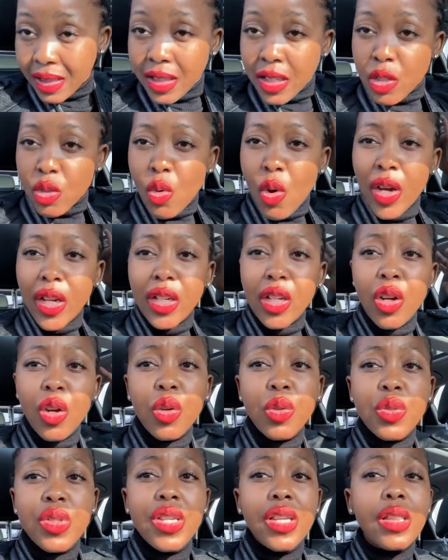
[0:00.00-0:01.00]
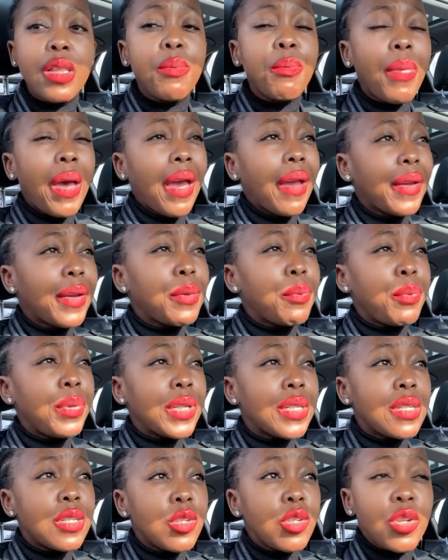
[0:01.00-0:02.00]
there's quite loads at the back
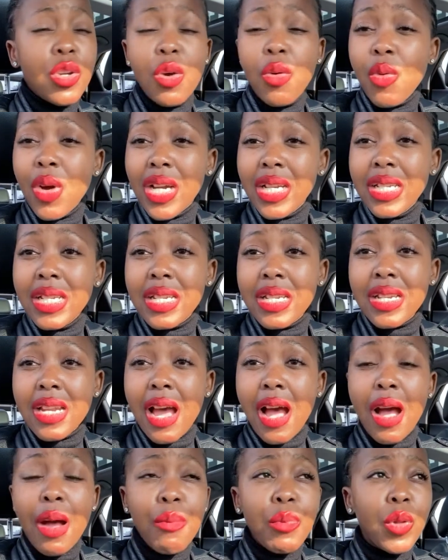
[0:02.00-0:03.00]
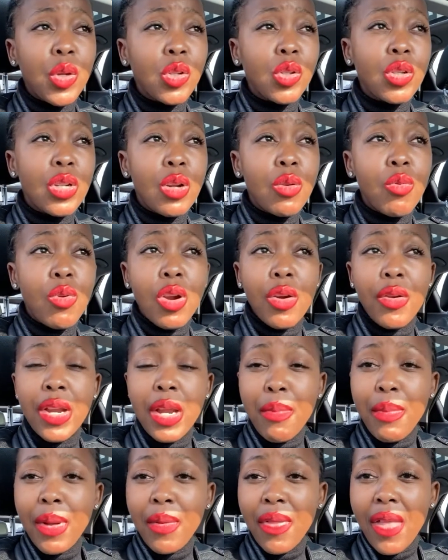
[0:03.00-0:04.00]
but you know what i'm not gonna worry
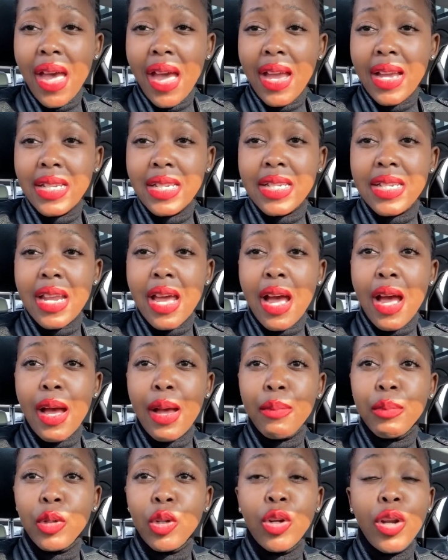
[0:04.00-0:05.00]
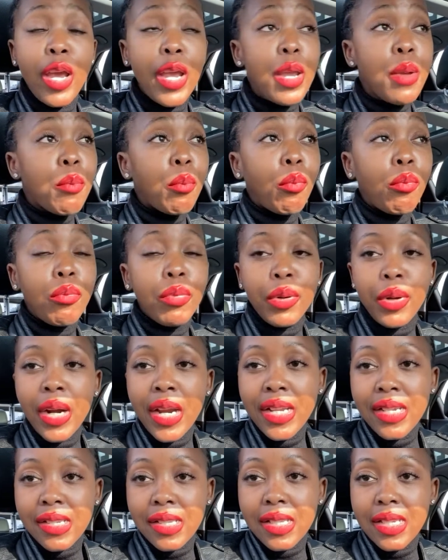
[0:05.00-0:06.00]
about that i'm gonna
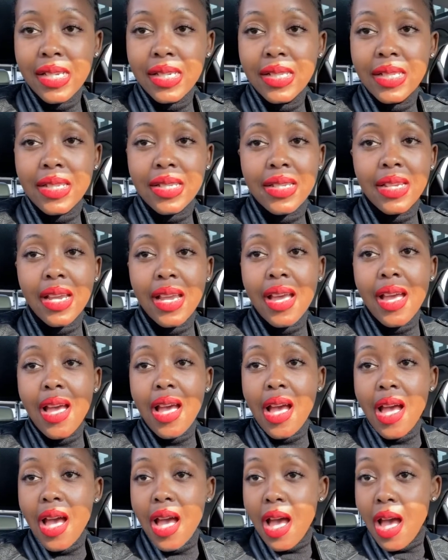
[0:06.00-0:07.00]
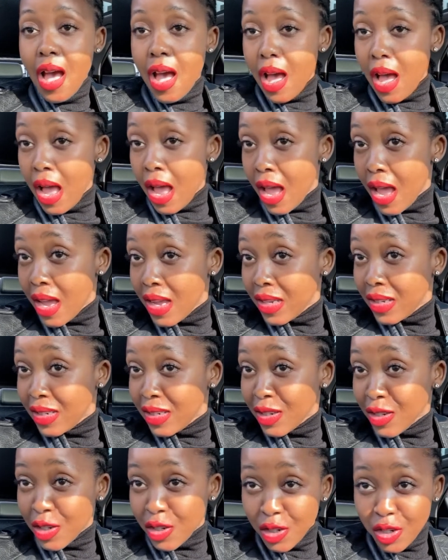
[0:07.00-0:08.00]
embrace it
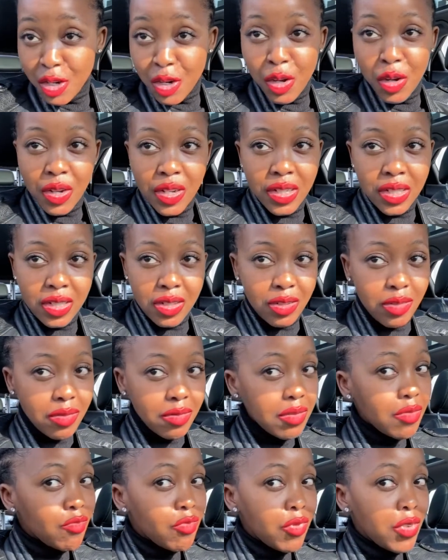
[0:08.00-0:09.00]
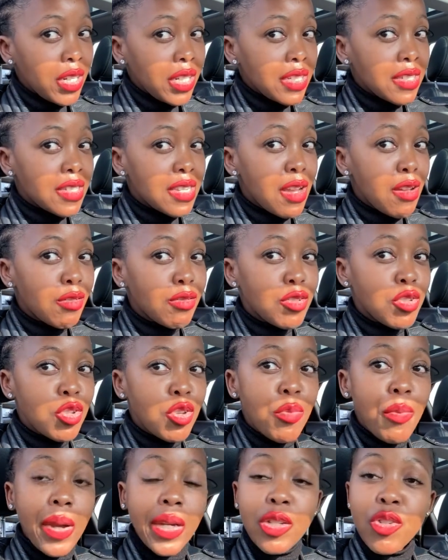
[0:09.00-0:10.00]
and you know it really tells you
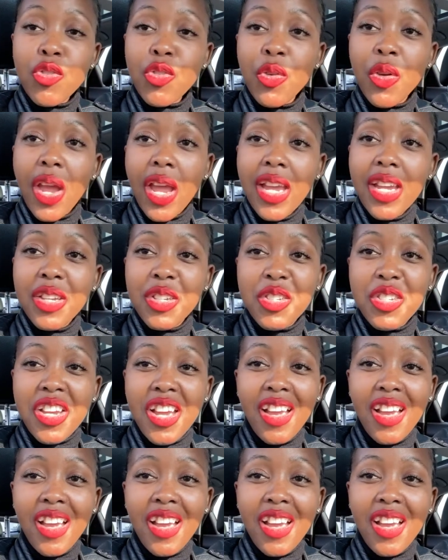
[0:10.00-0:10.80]
my true age